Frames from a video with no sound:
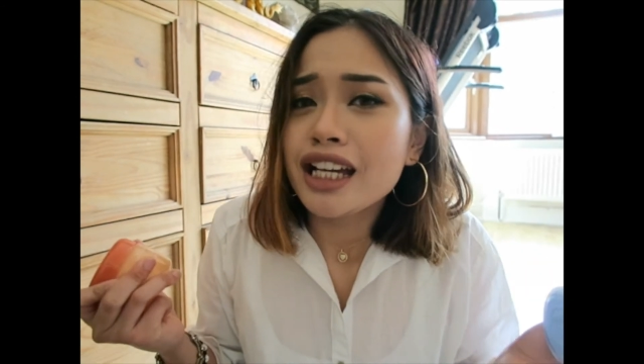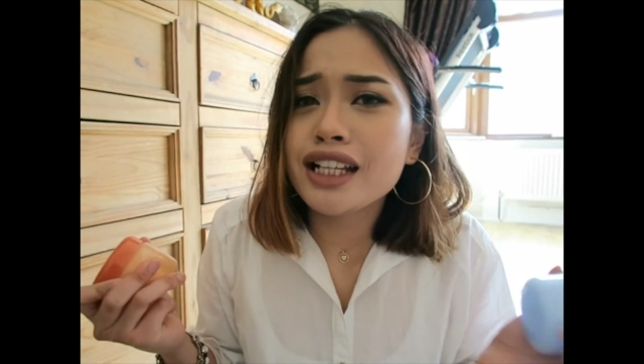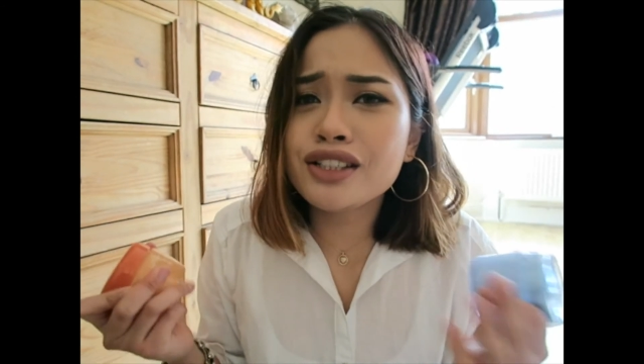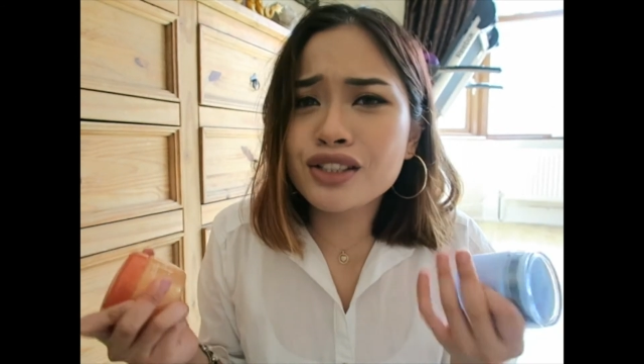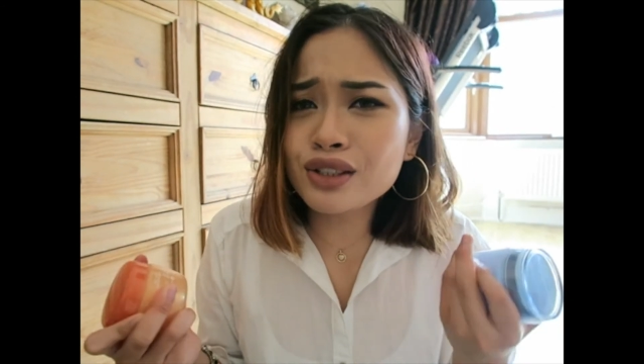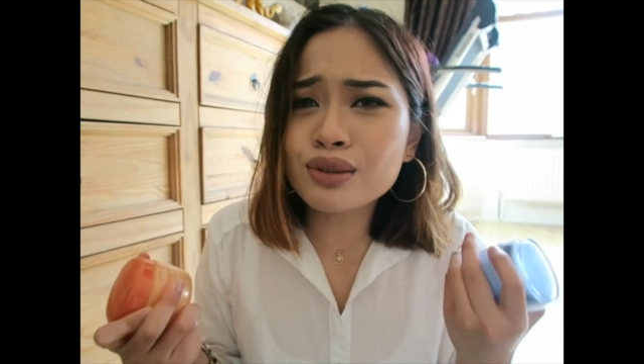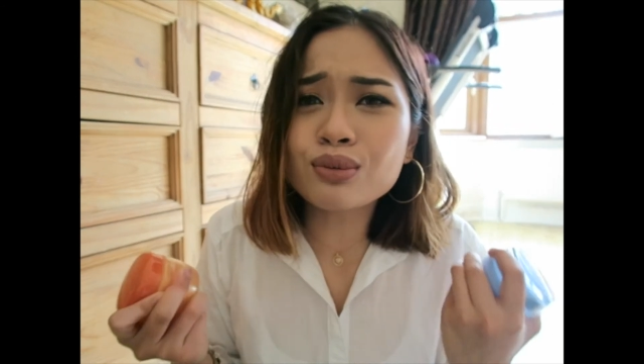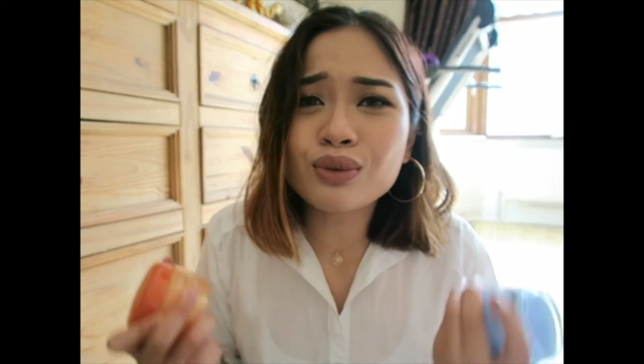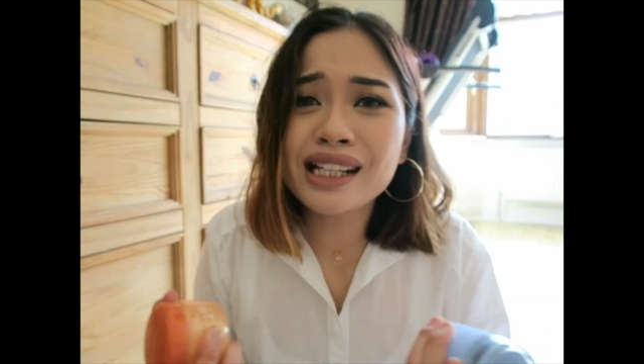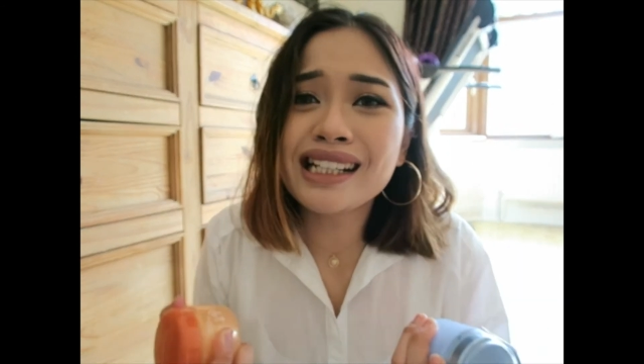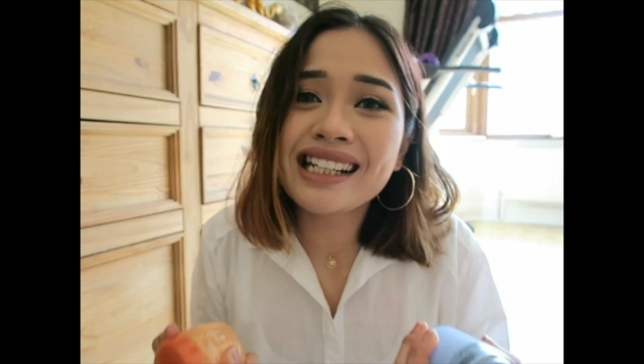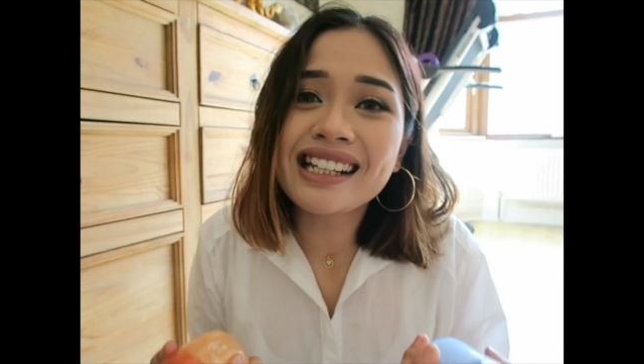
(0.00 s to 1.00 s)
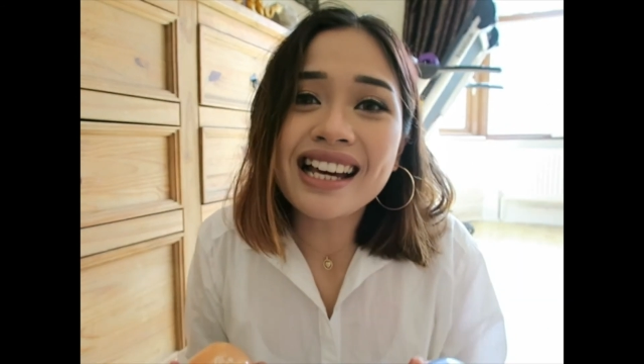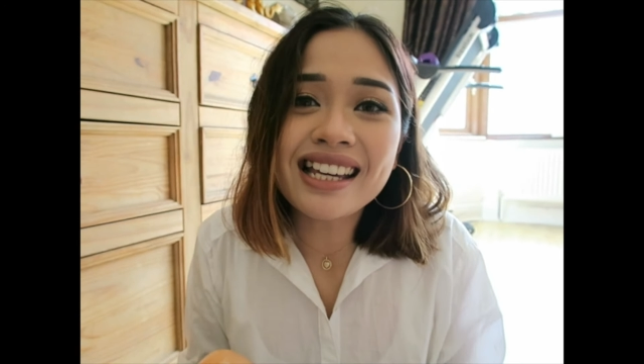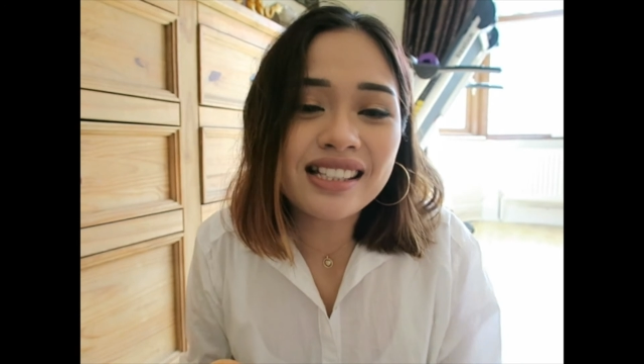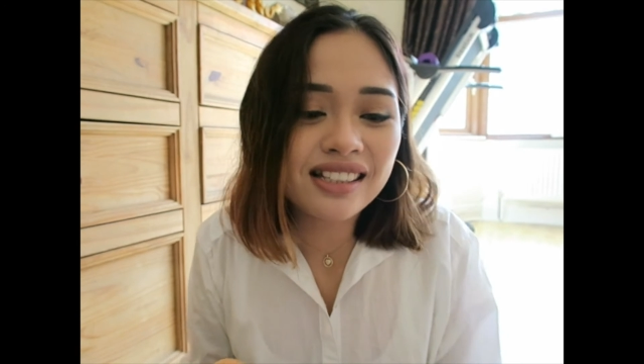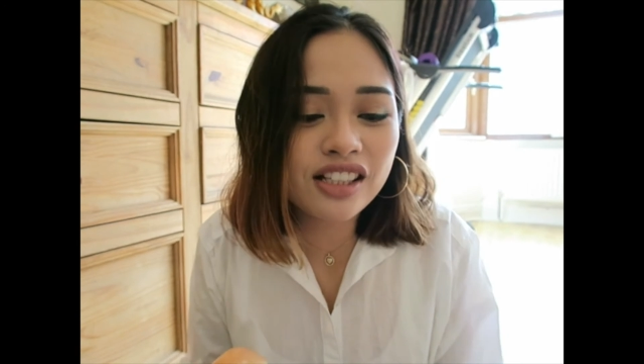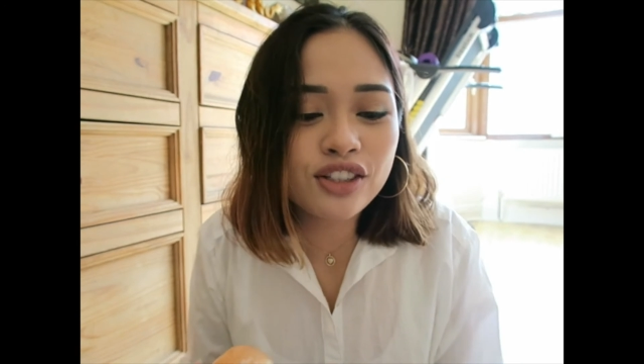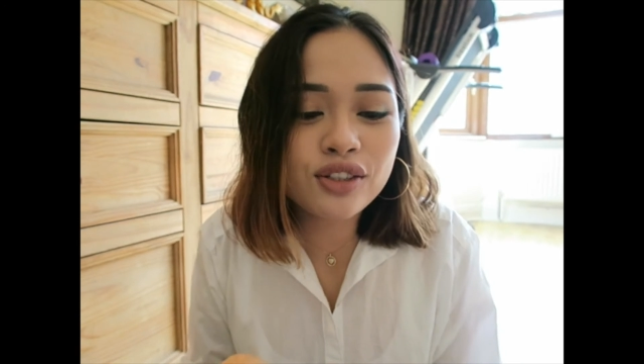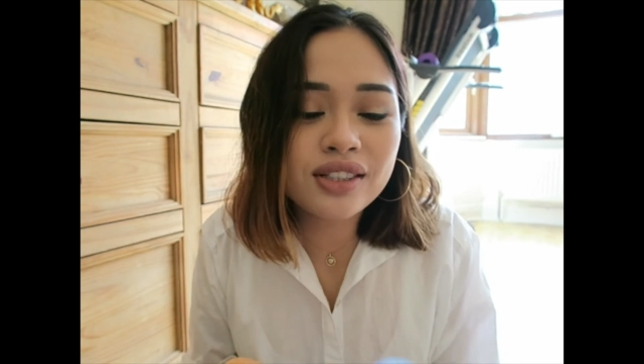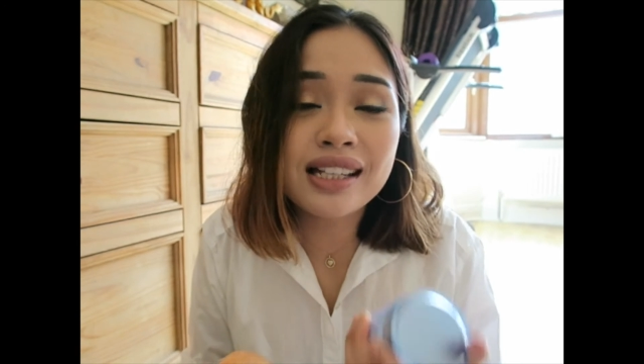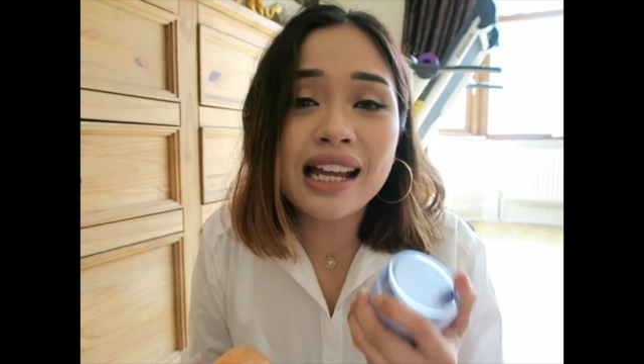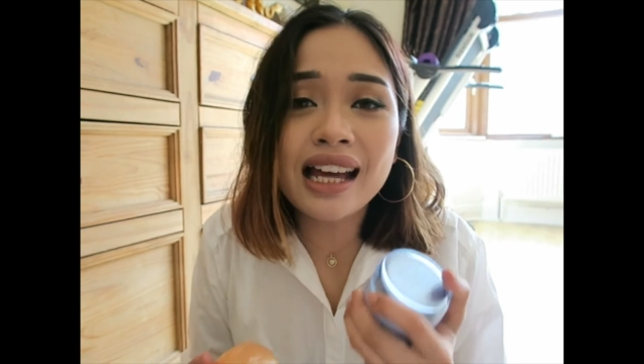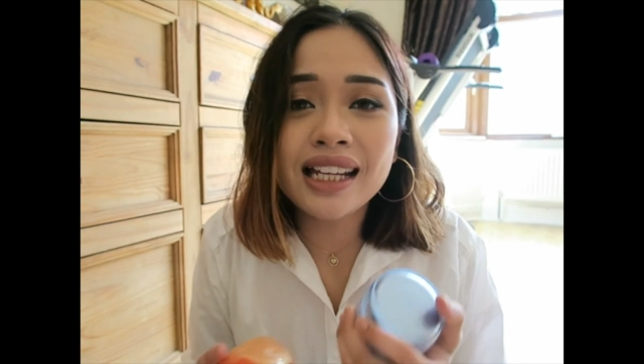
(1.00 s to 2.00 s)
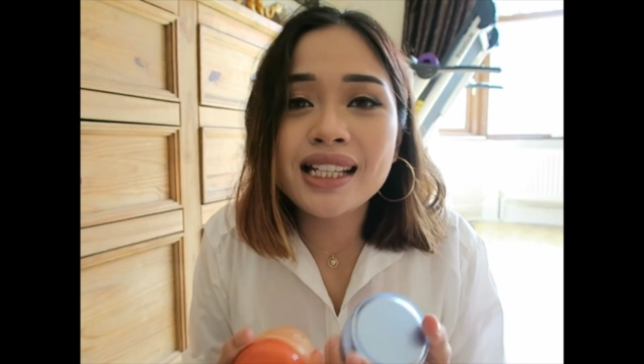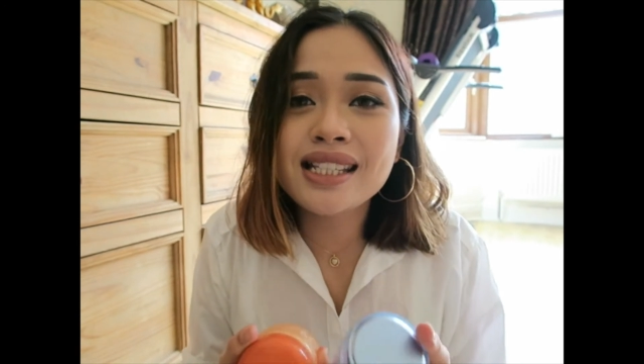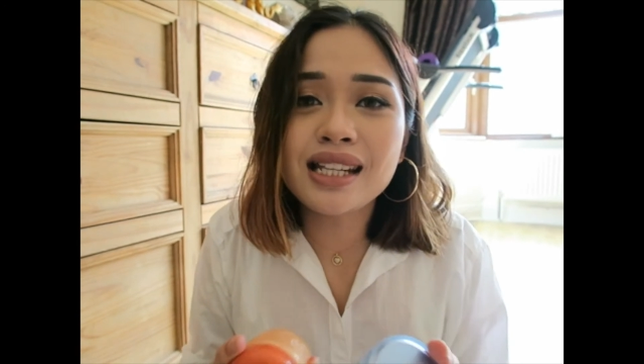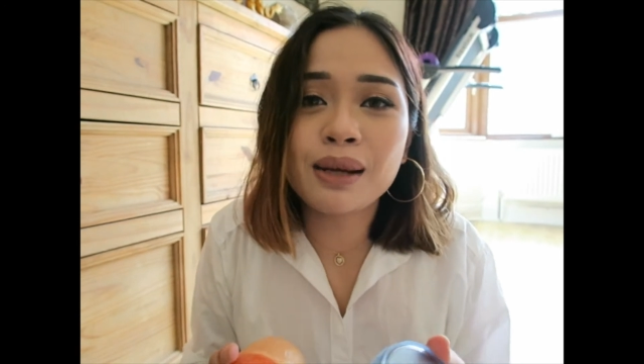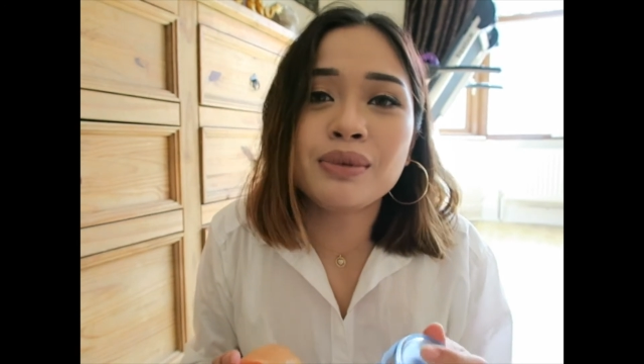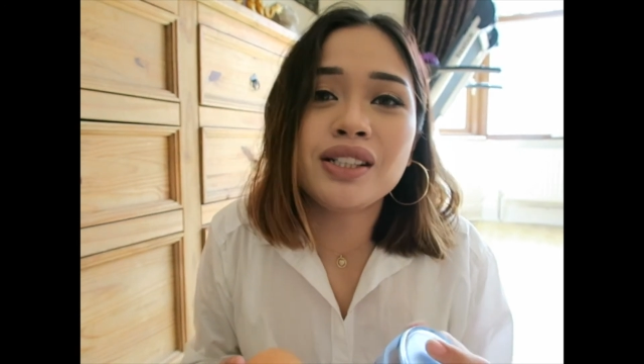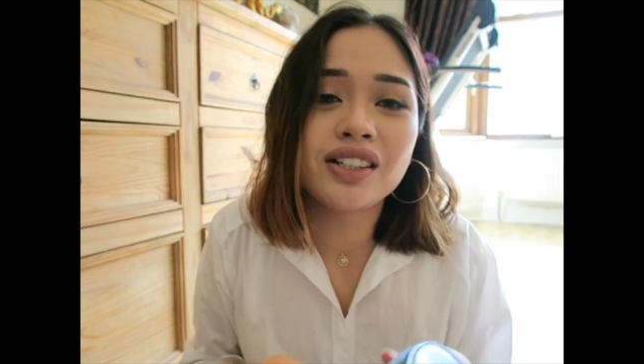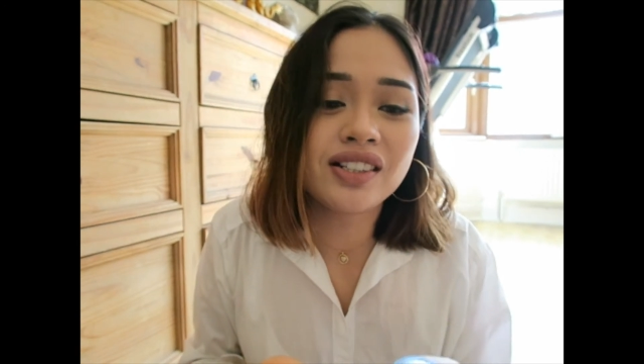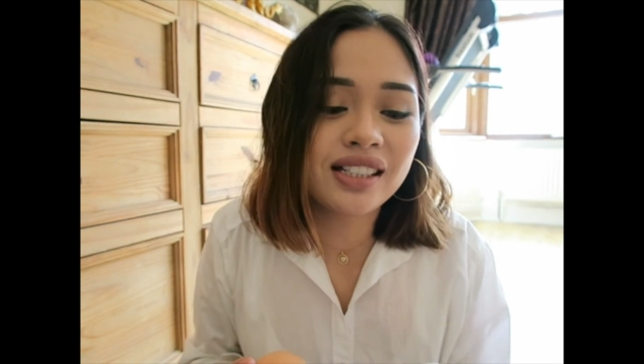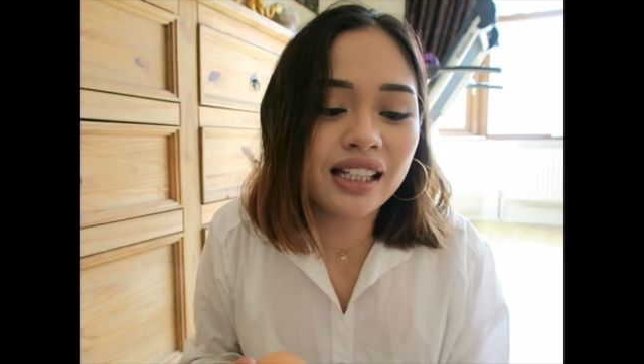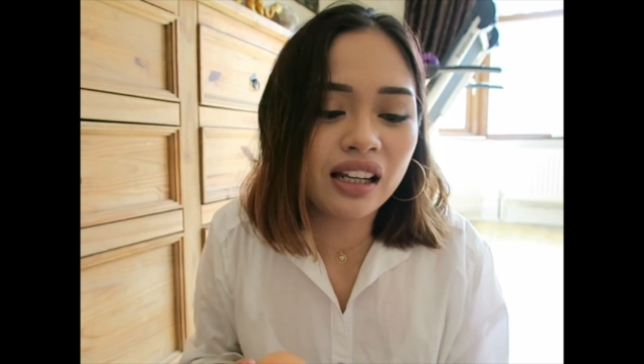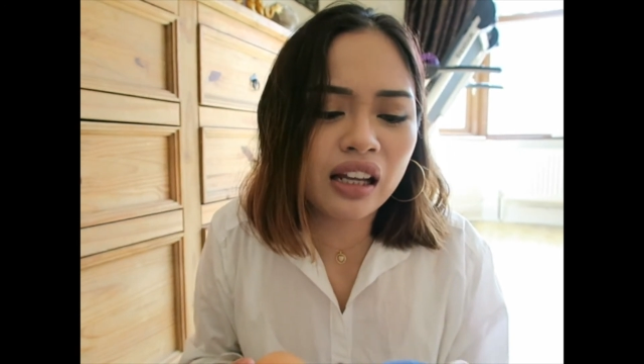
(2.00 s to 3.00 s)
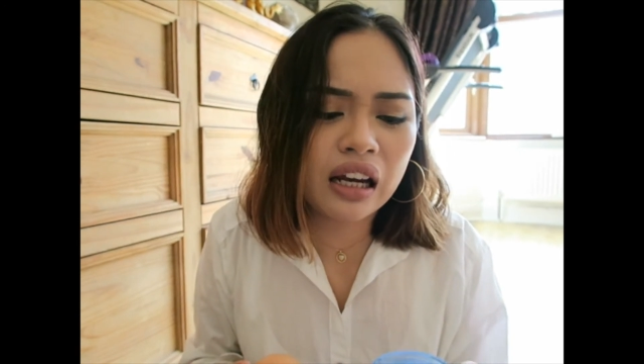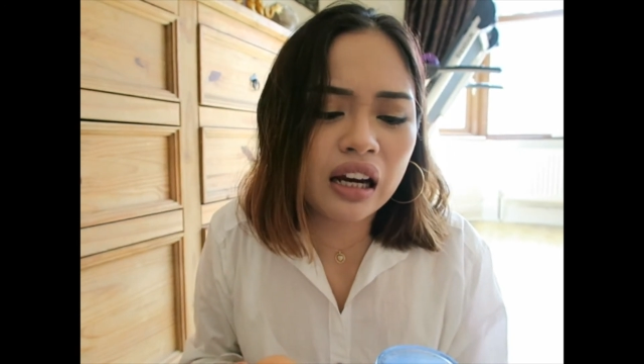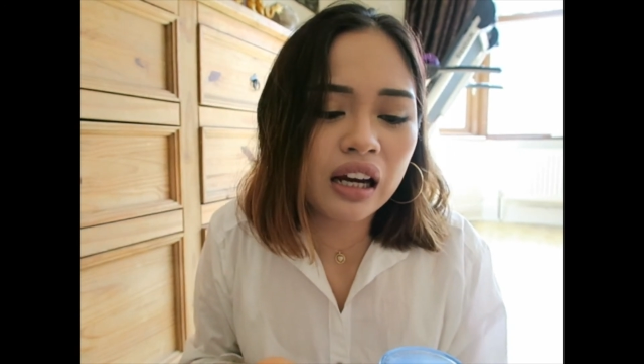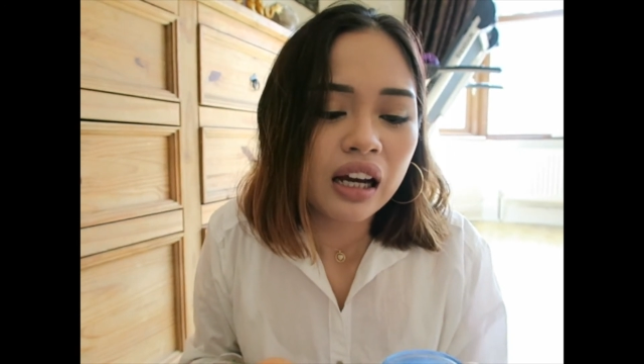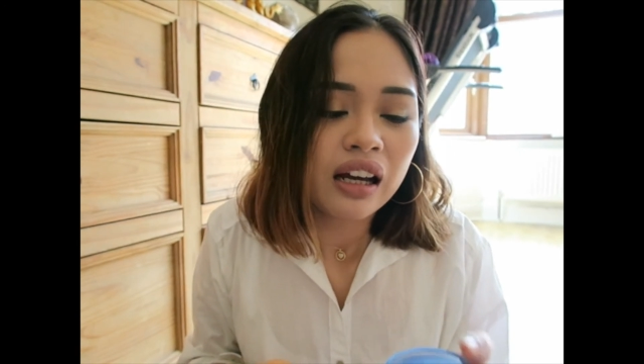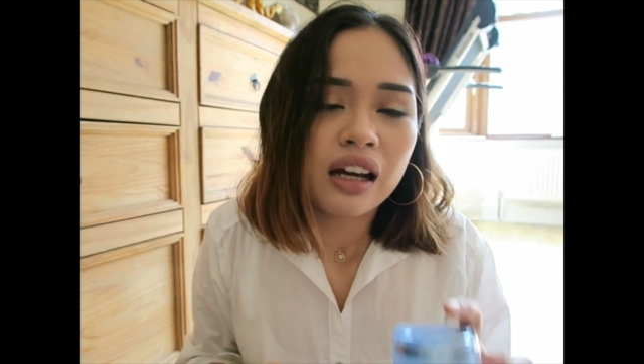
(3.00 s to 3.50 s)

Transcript: it's just really nice. It's just an added step to your skincare.